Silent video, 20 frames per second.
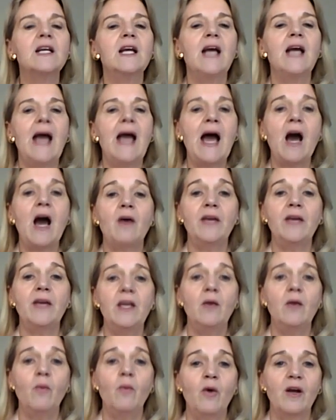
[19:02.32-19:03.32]
how
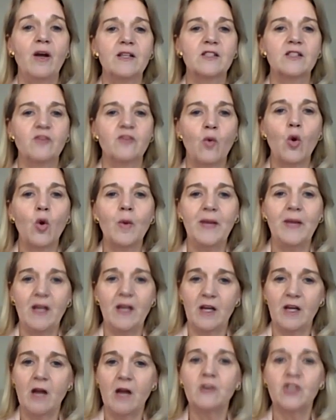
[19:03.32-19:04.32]
he was
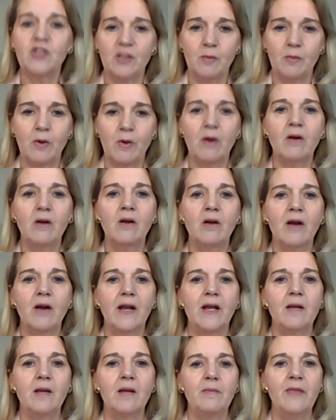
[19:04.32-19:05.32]
forming a coaching
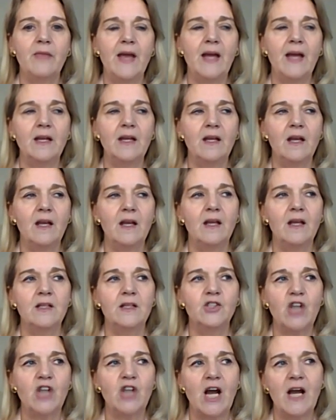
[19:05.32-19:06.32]
program that
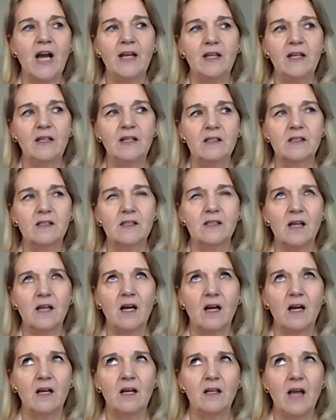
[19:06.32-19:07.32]
John is,
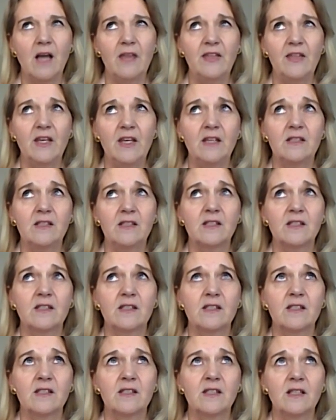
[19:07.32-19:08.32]
I think he's
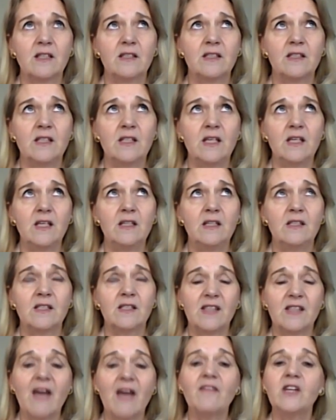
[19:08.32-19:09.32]

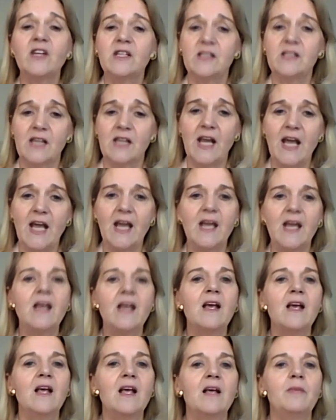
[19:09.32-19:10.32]
67 today,
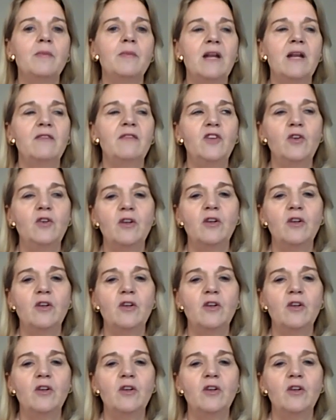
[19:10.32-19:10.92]
but a few